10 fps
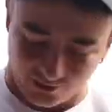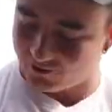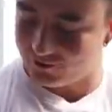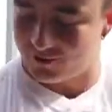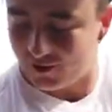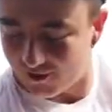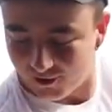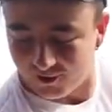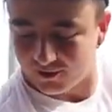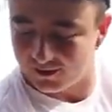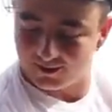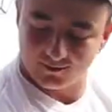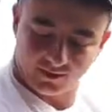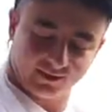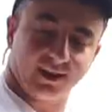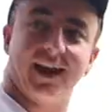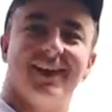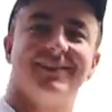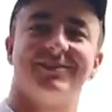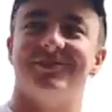this goes hard. With the
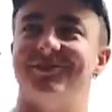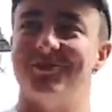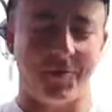tan, too?